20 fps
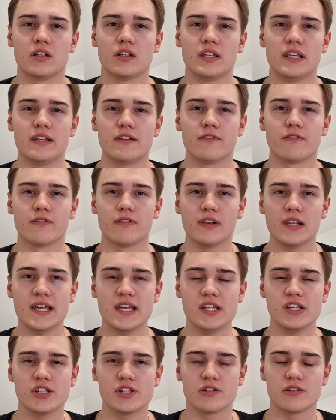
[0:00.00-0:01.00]

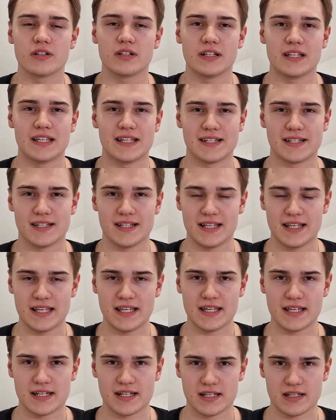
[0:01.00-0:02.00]
Inflation is
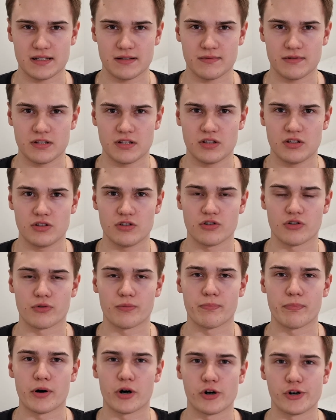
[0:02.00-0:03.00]
eating your
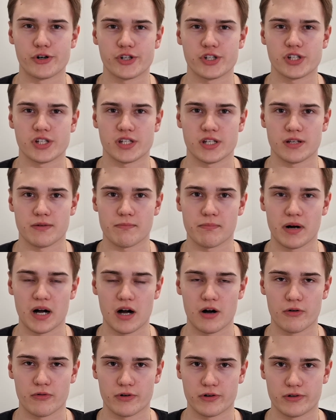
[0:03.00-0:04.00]
purchasing
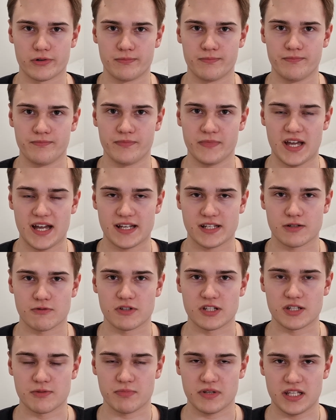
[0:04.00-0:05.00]
power as we
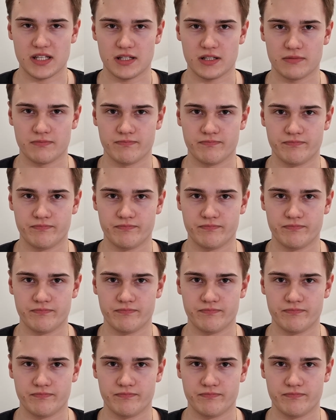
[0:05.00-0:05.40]
speak.